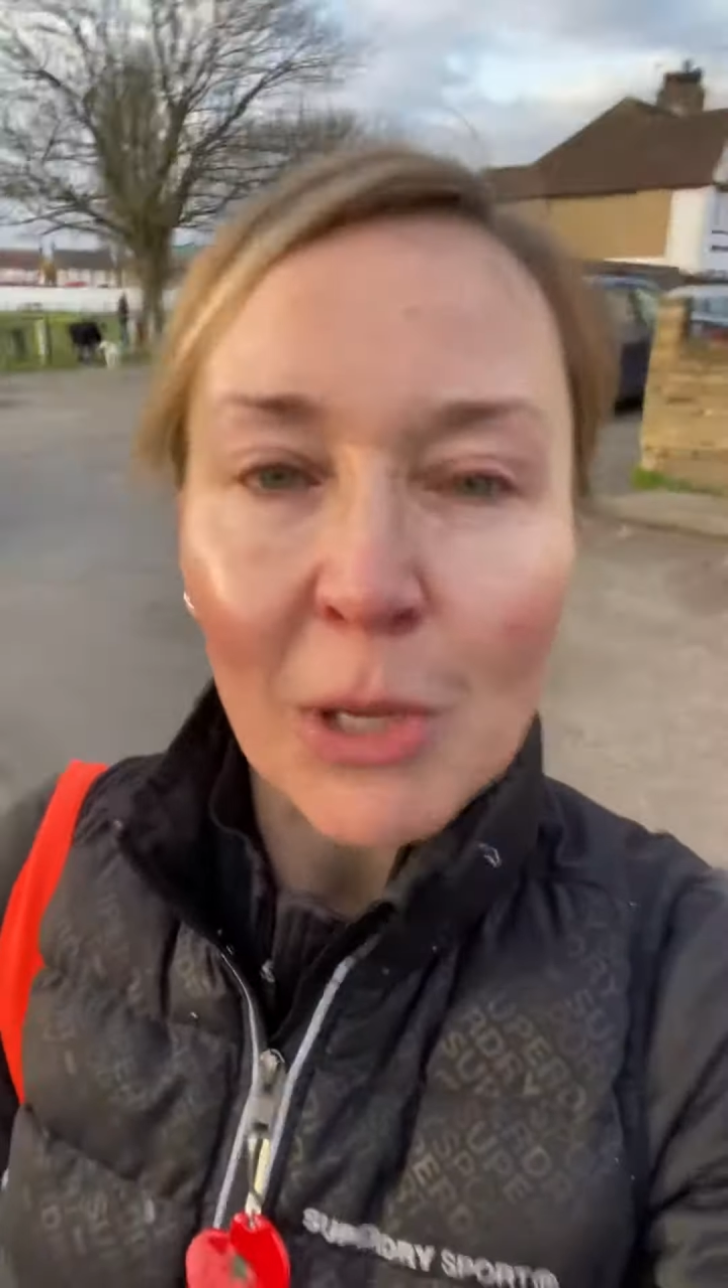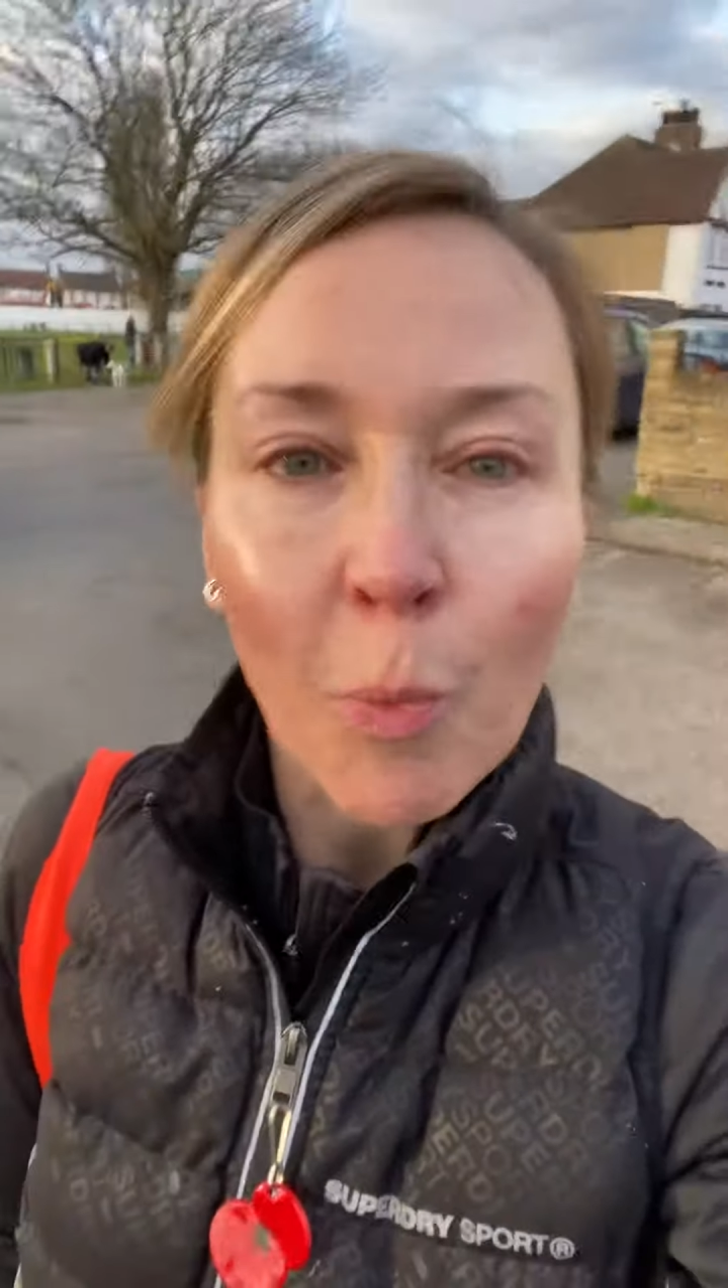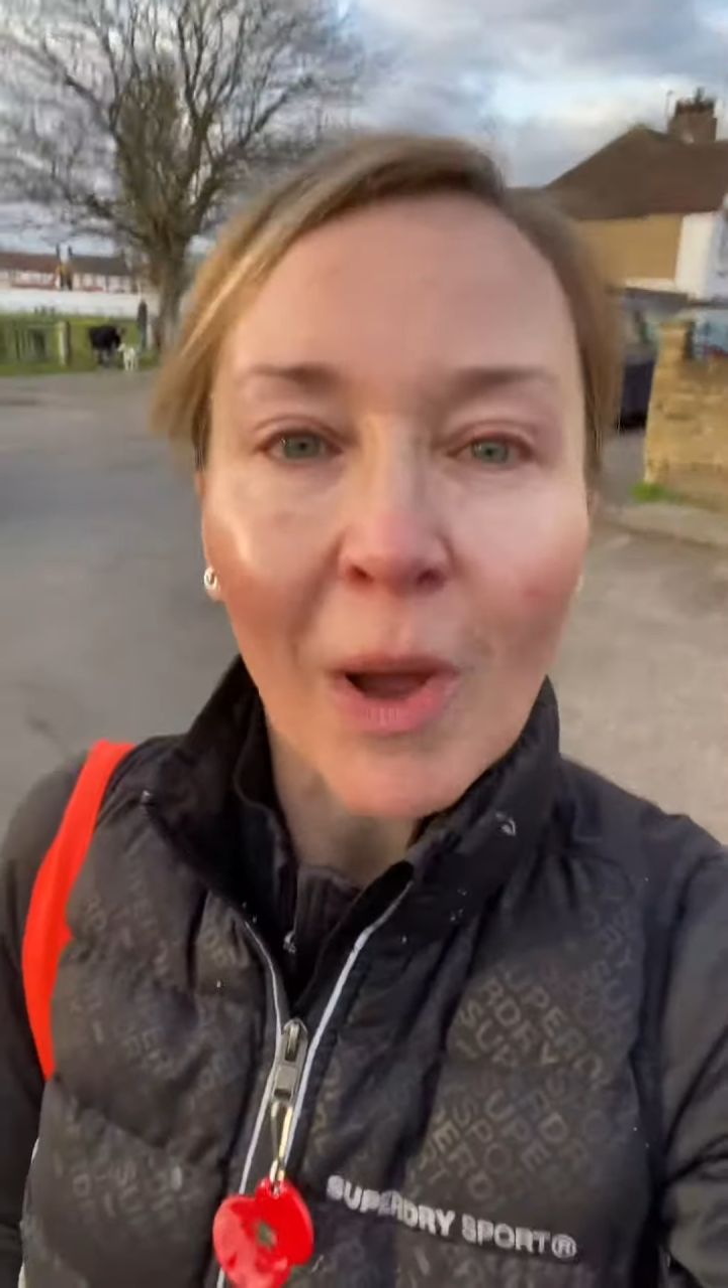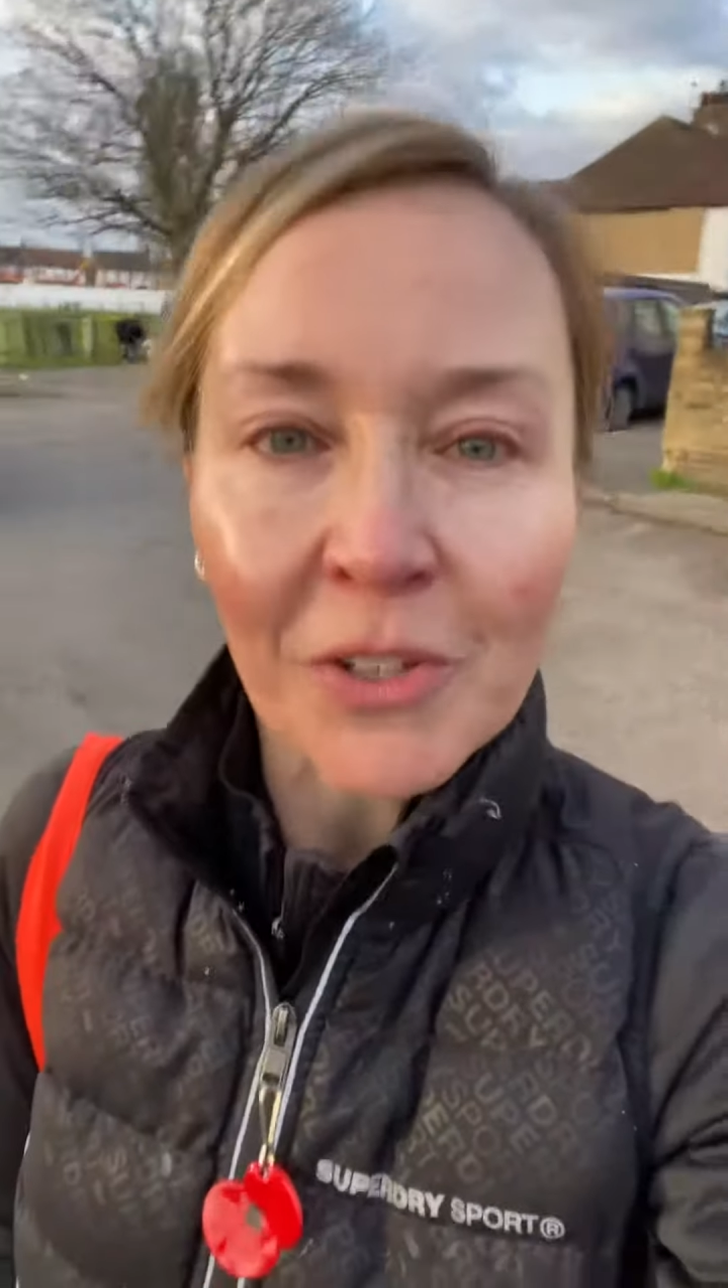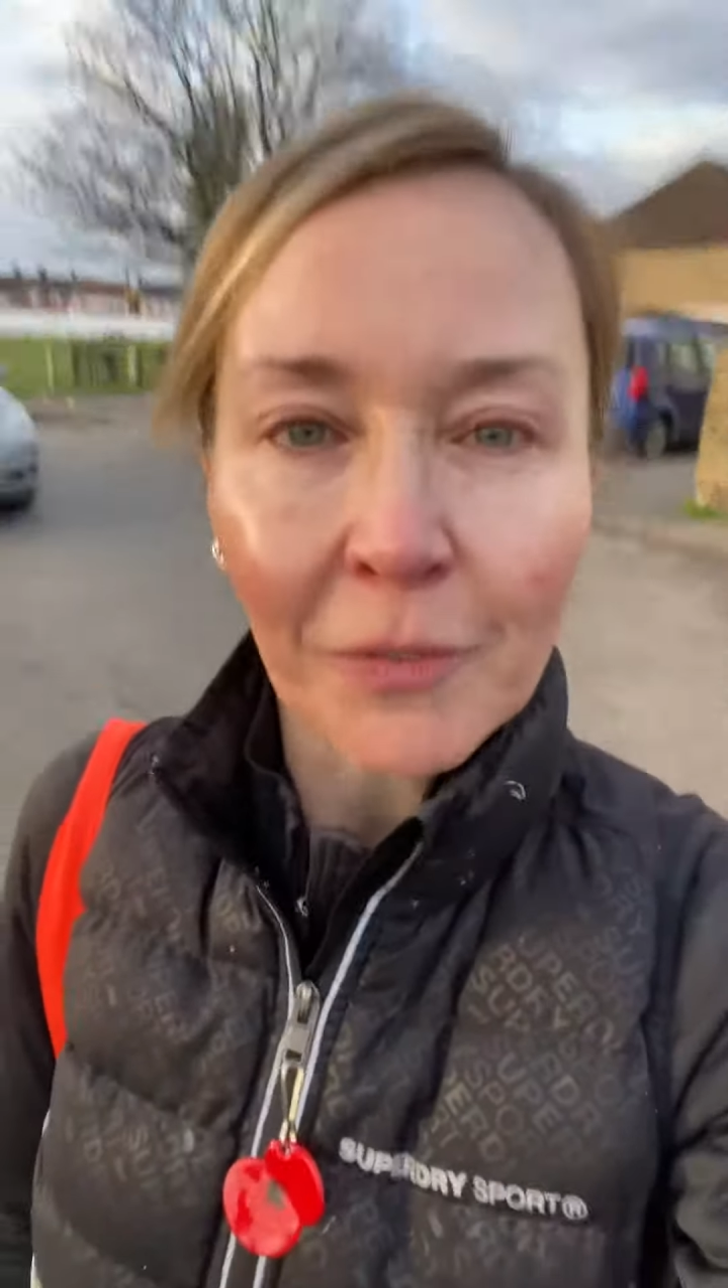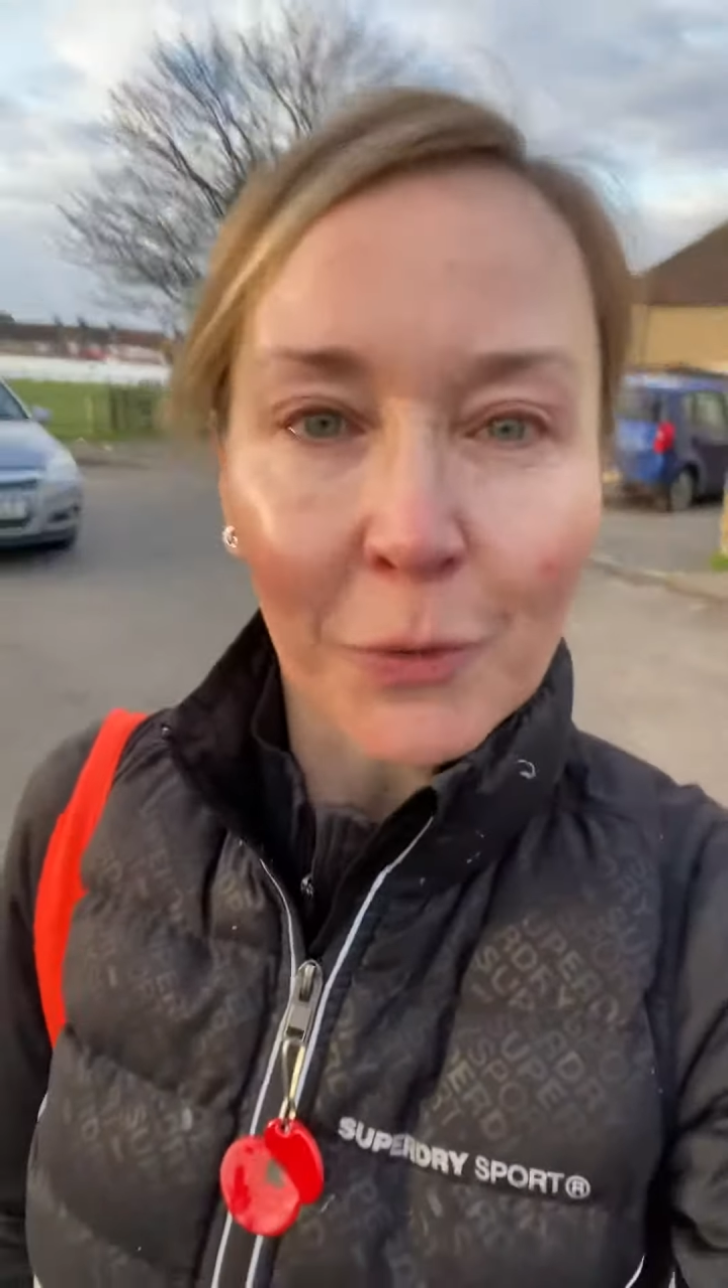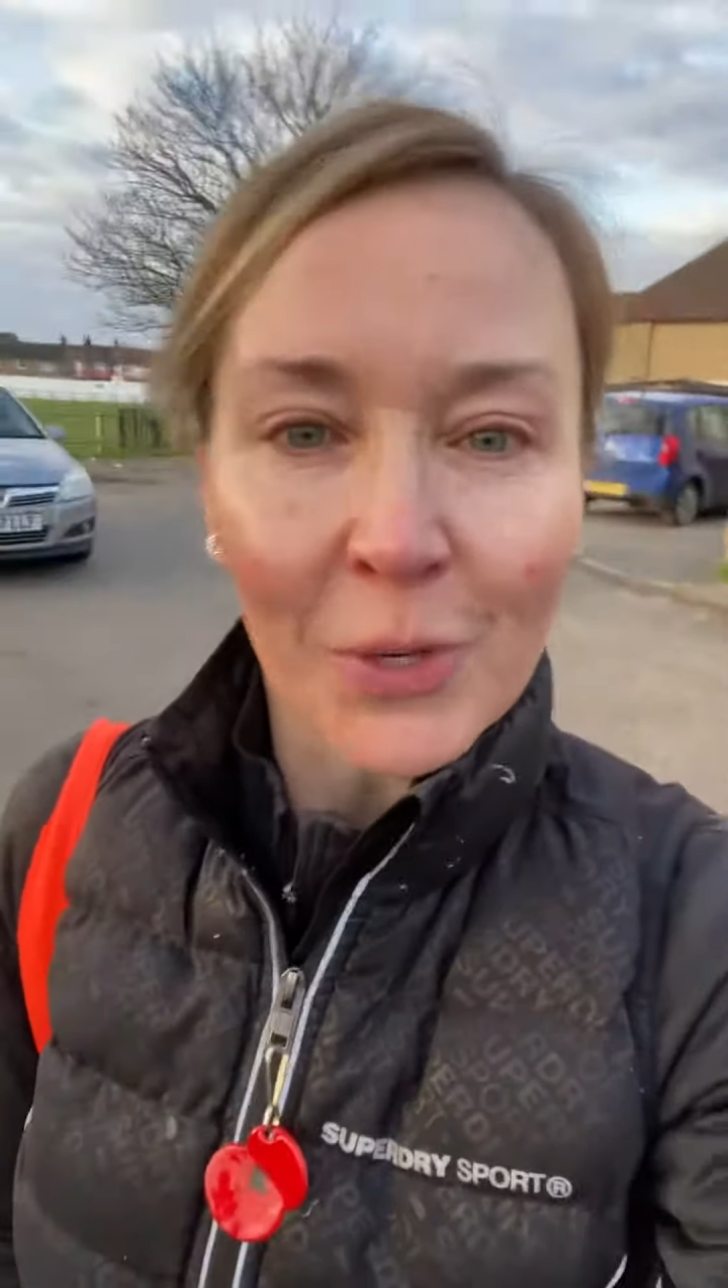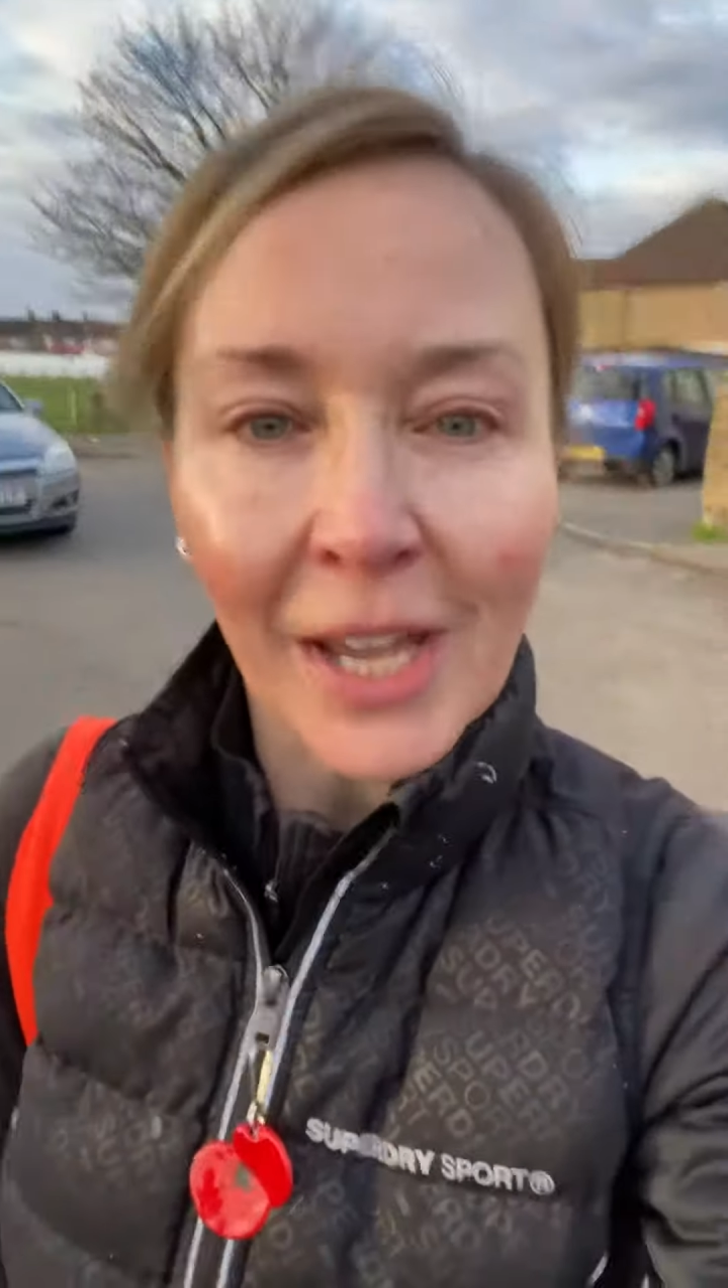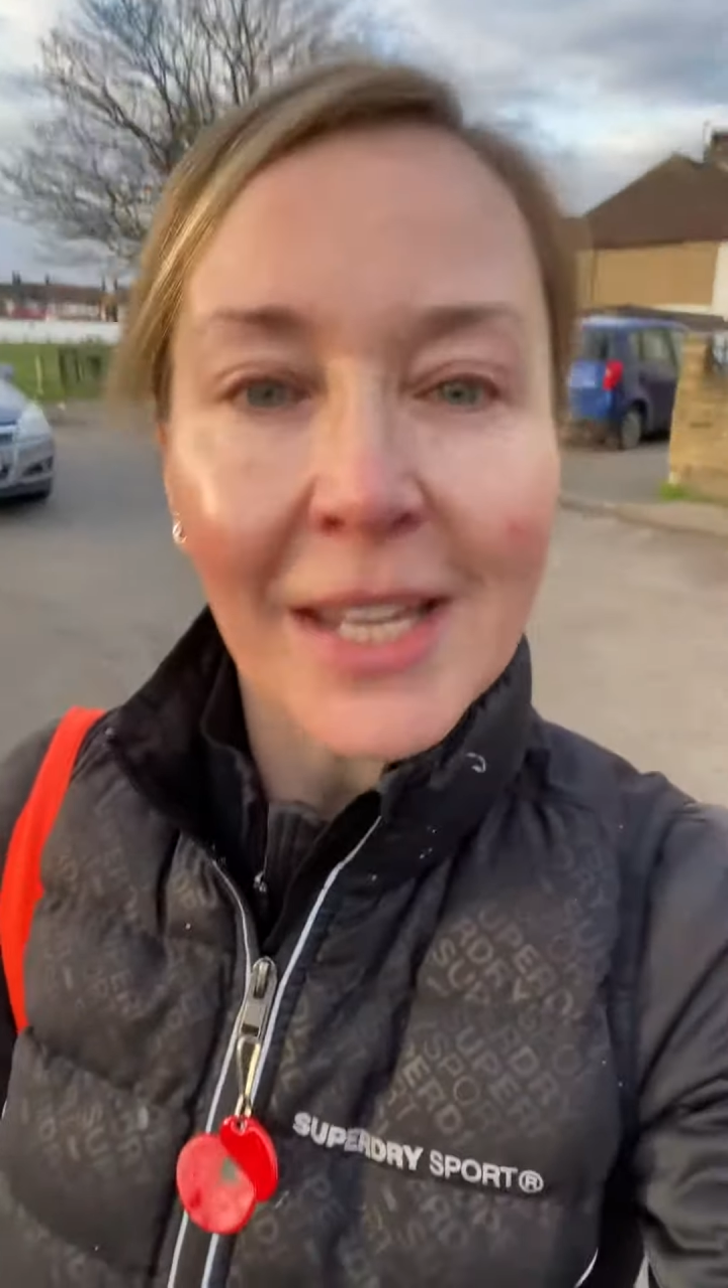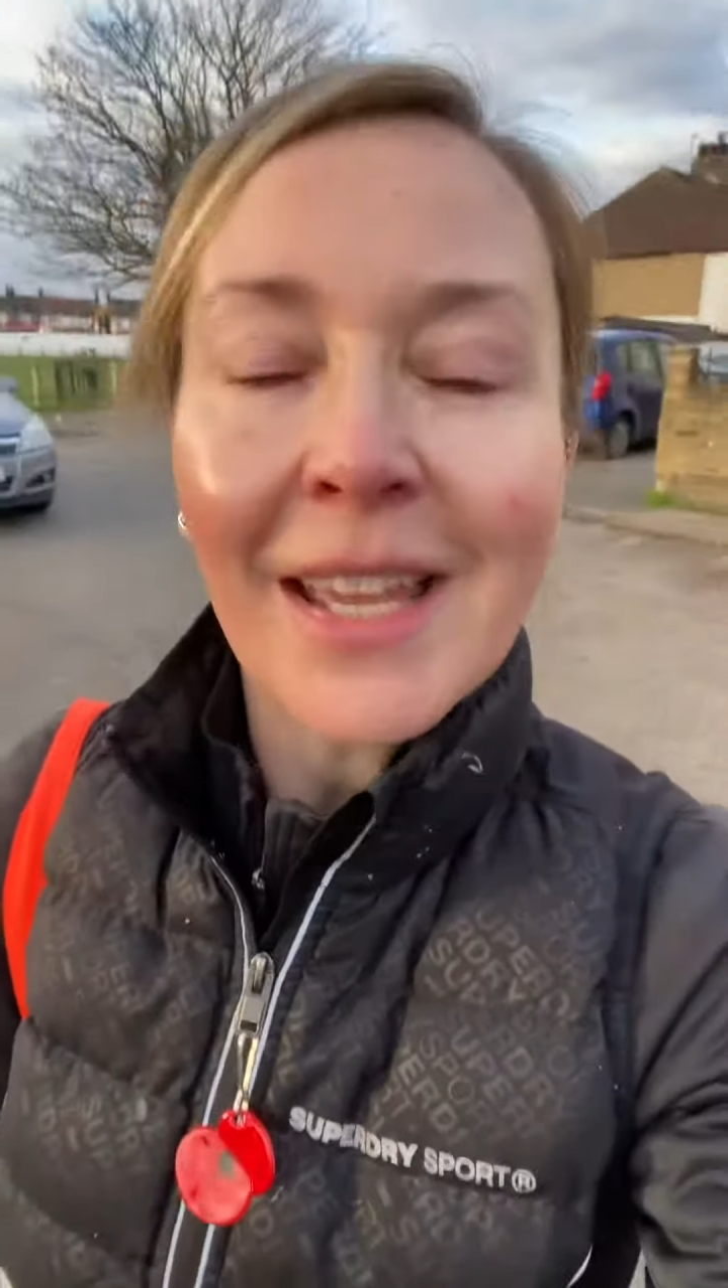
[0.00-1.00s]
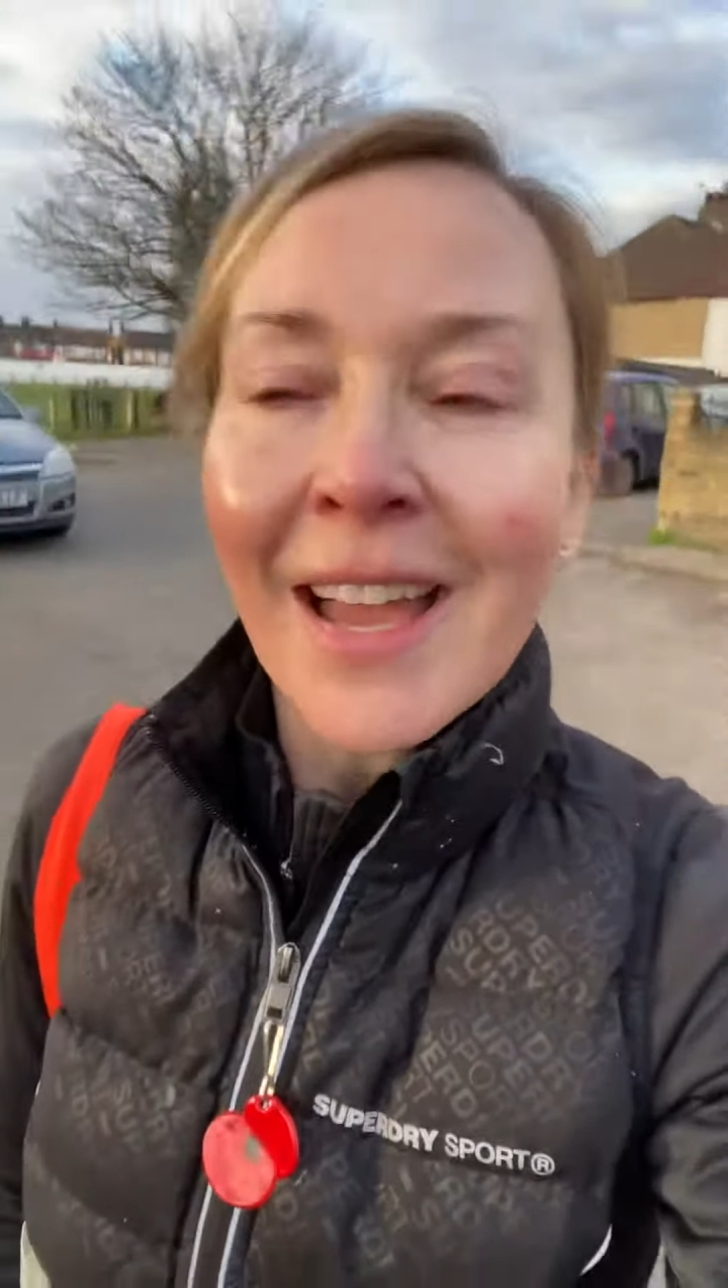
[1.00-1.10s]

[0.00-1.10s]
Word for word: wonderful day.